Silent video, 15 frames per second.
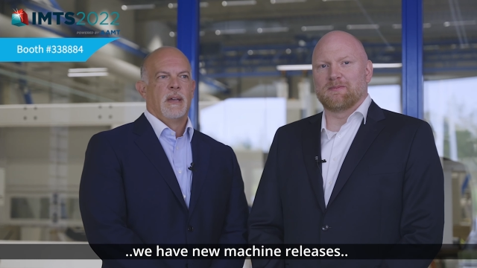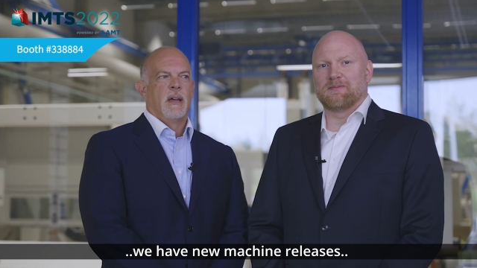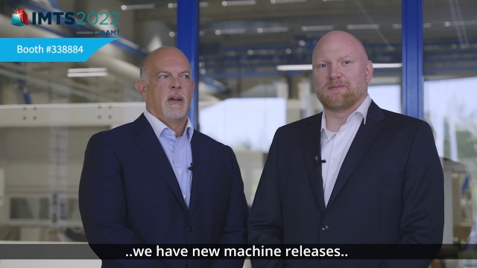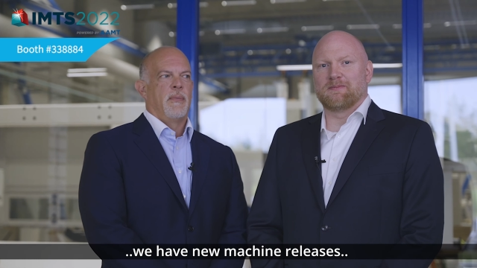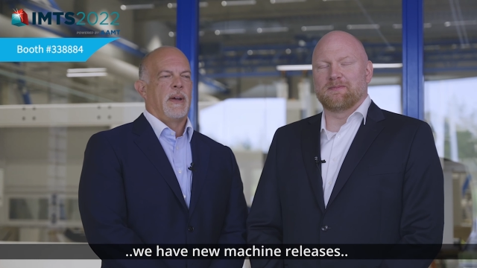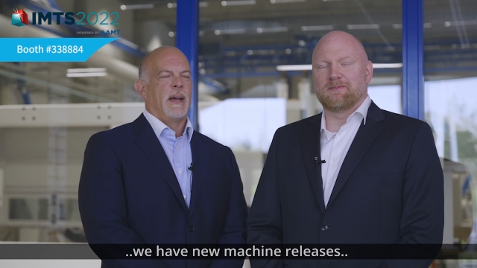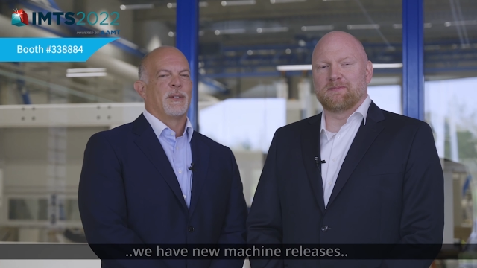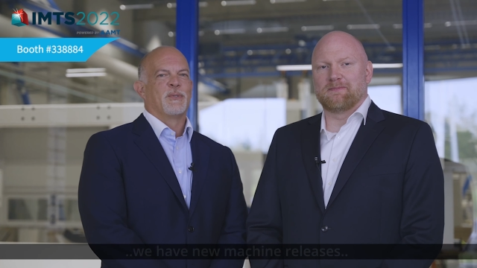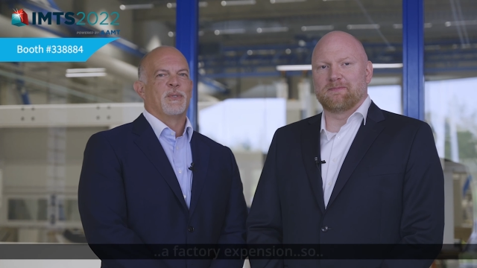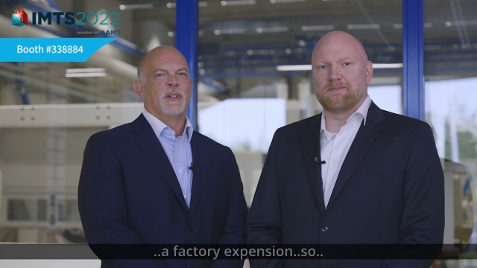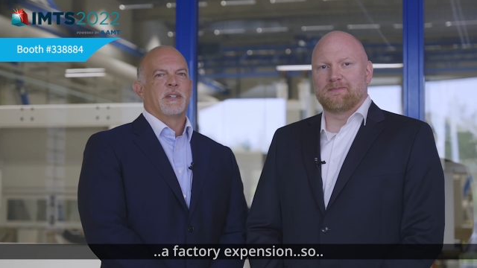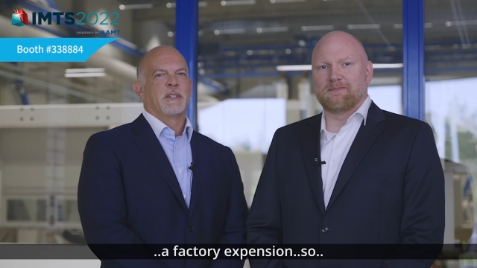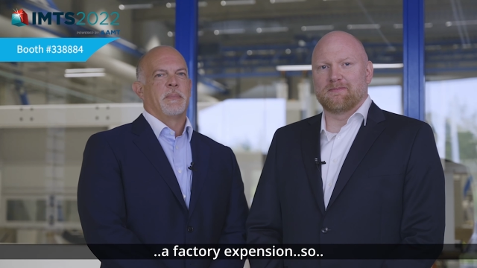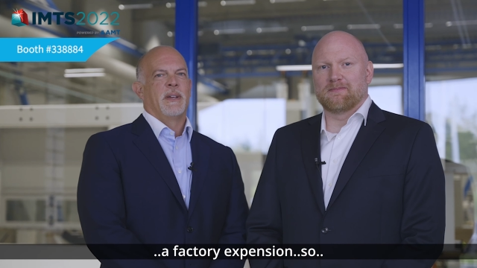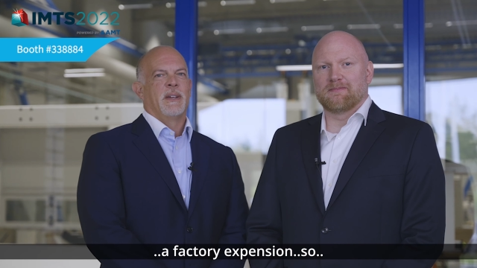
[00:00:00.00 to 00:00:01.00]
Speaker 1: a factory
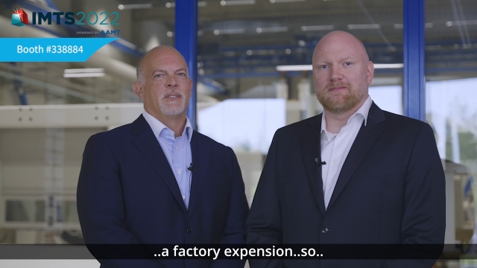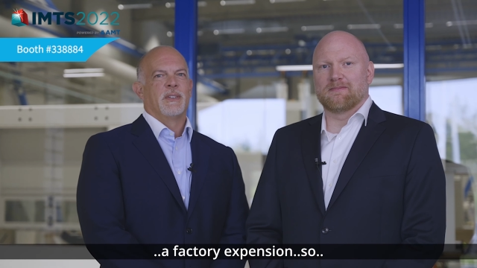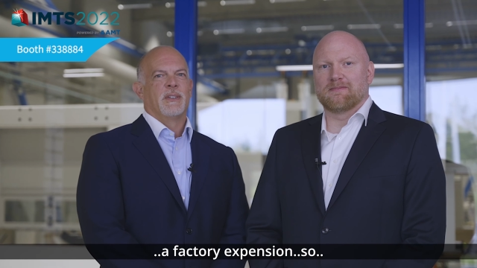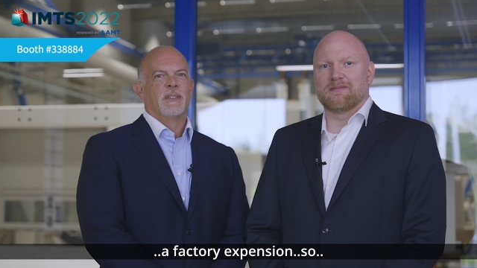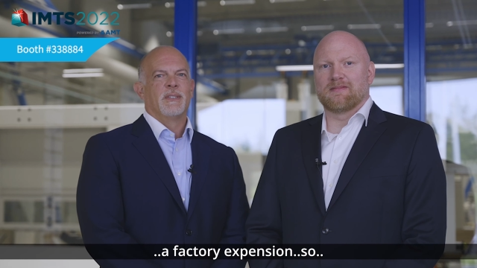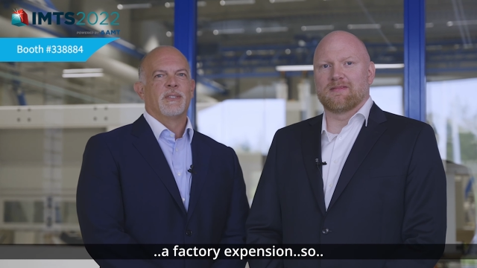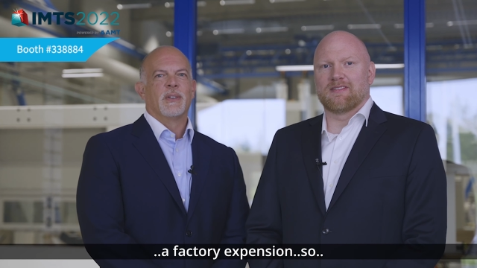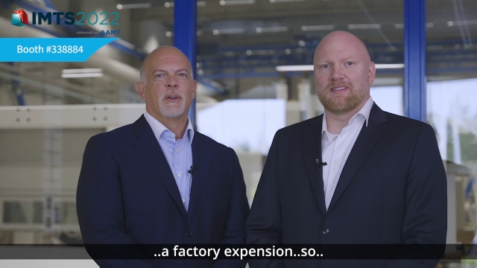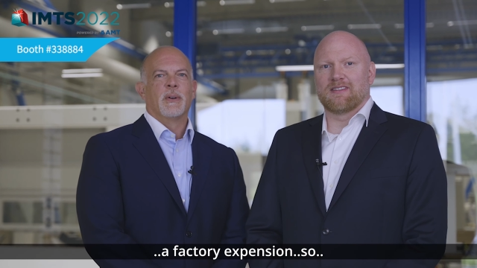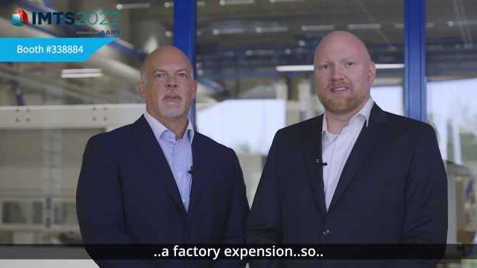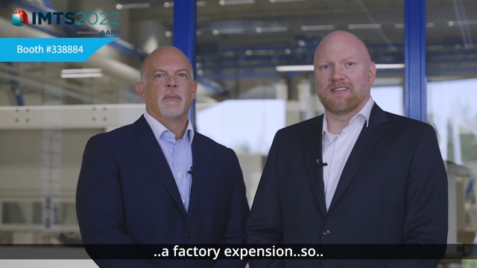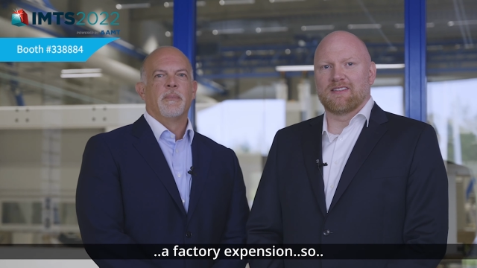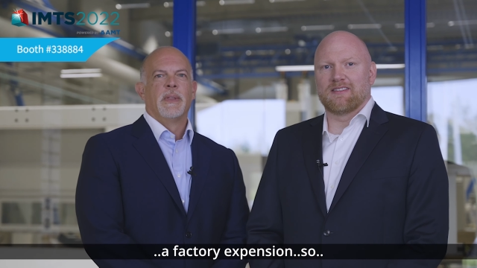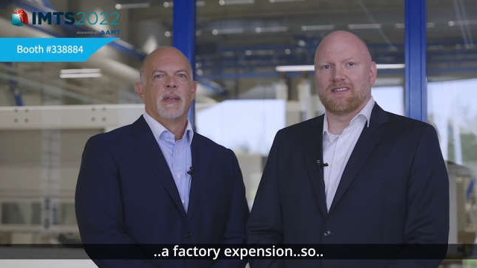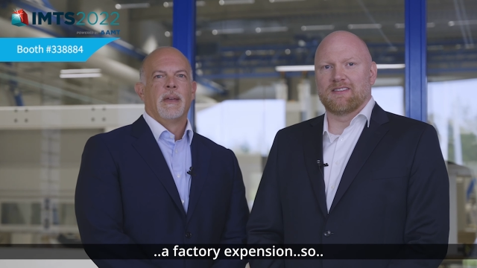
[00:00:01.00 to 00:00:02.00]
expansion.
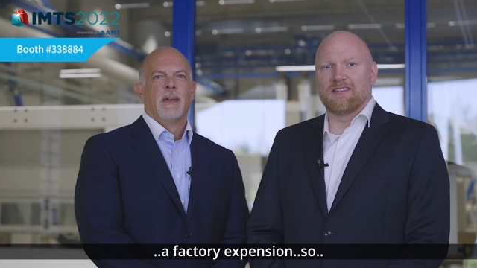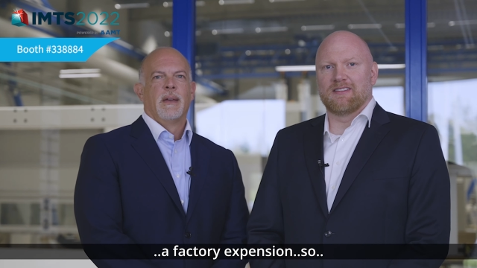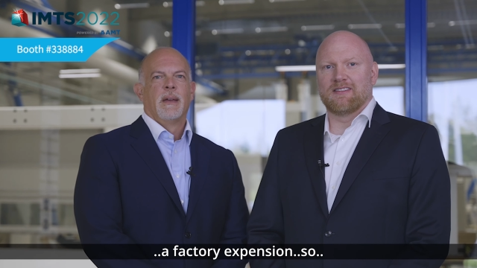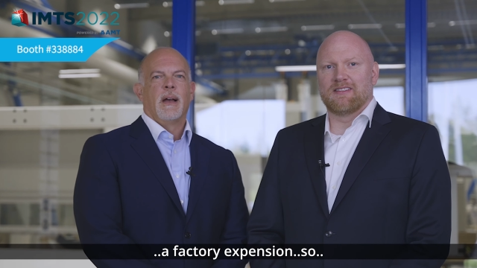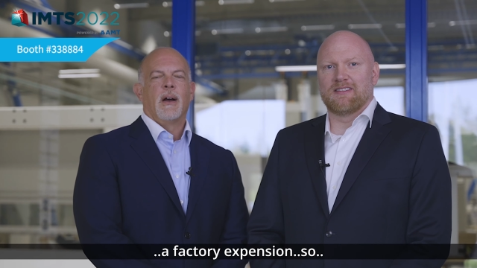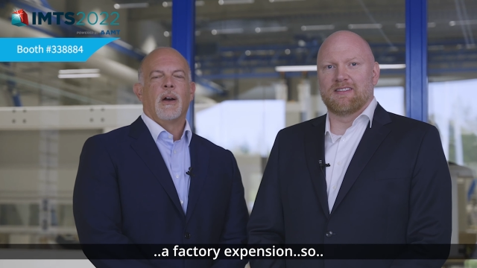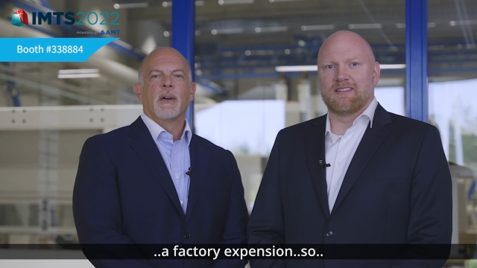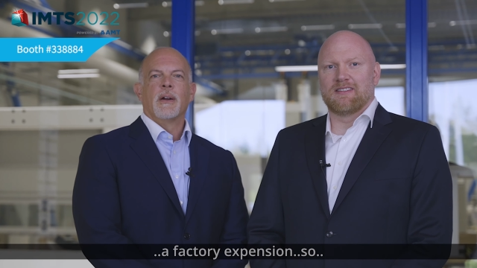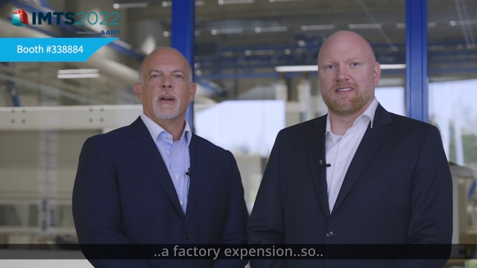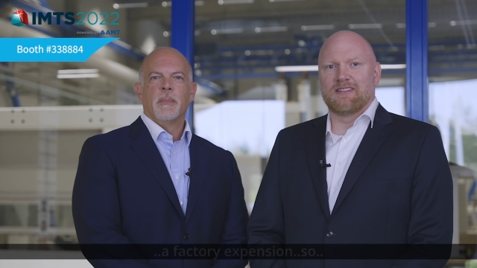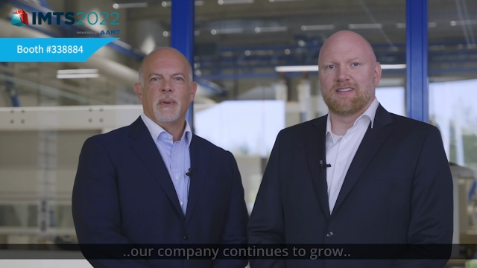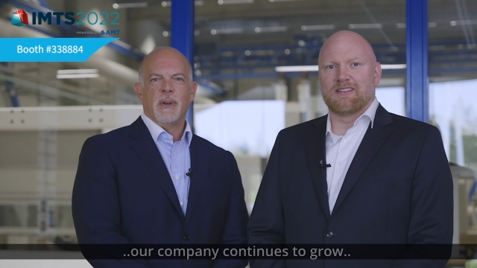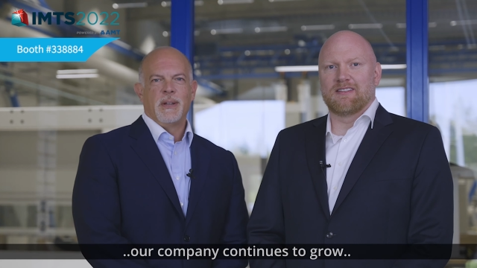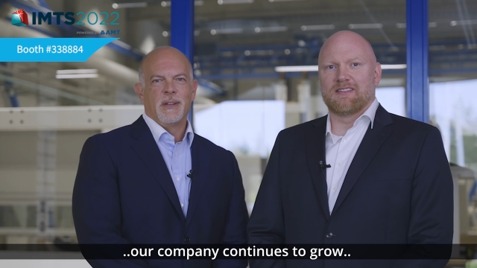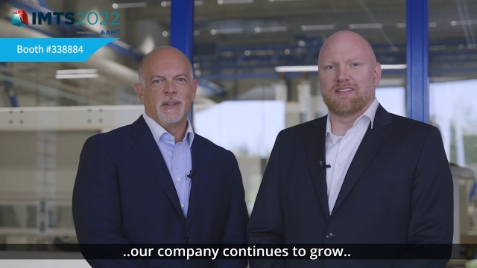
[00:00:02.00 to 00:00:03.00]
So our
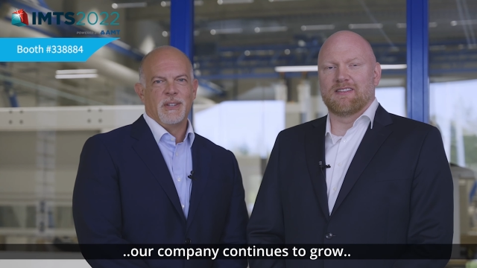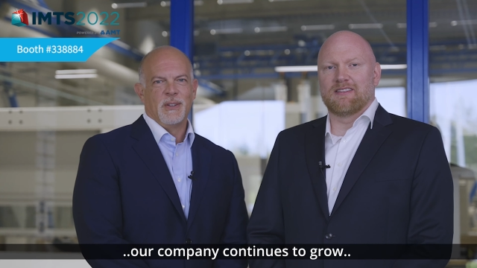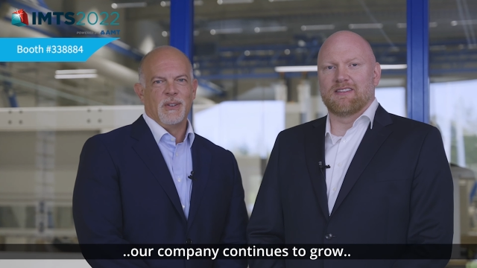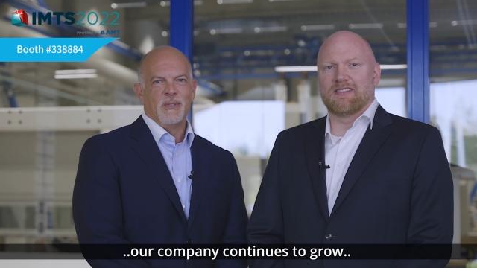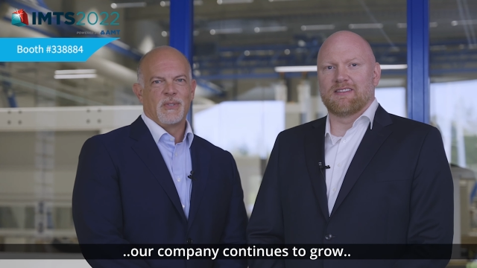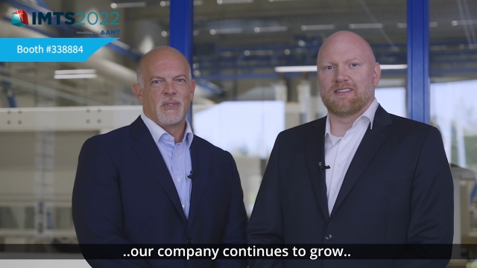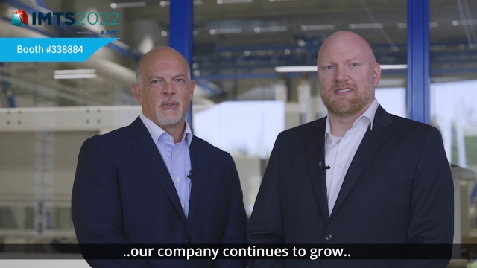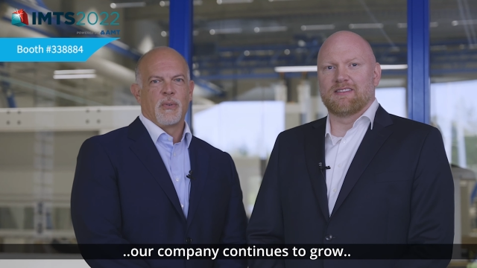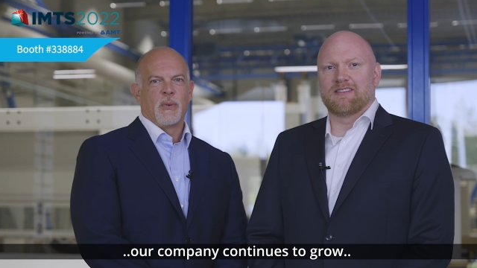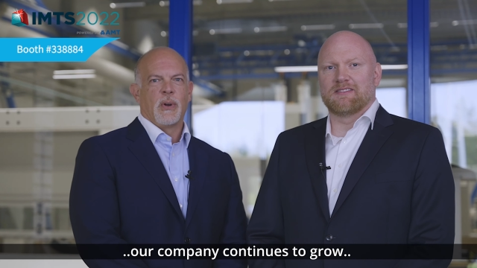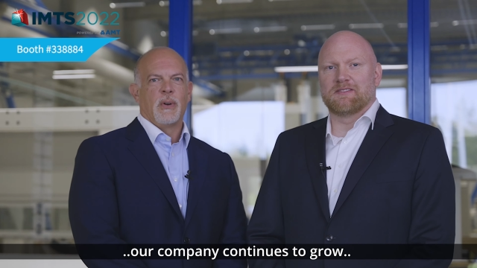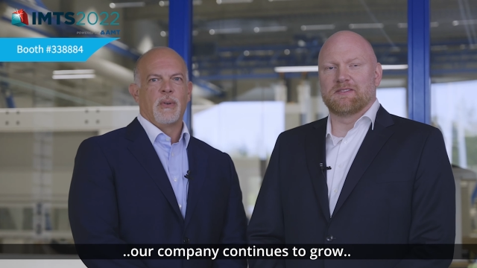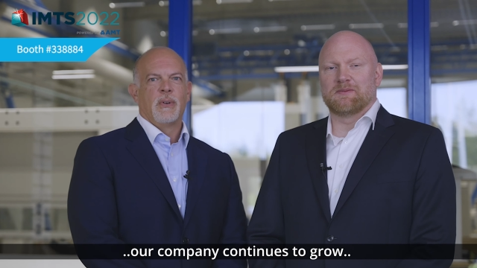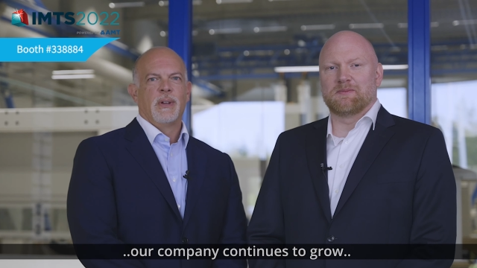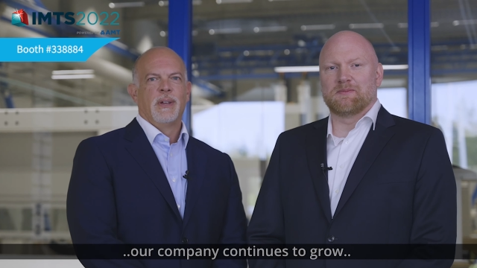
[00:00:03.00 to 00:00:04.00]
company continues to
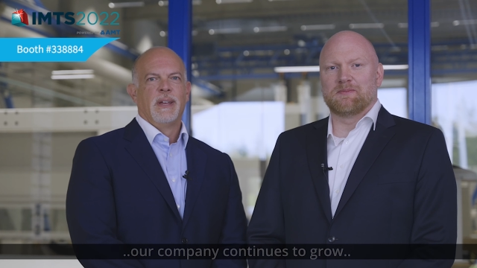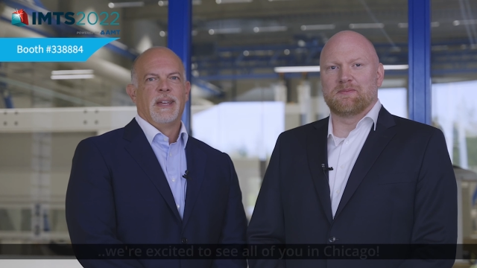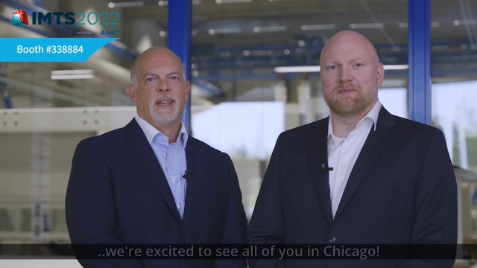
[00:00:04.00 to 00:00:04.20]
grow.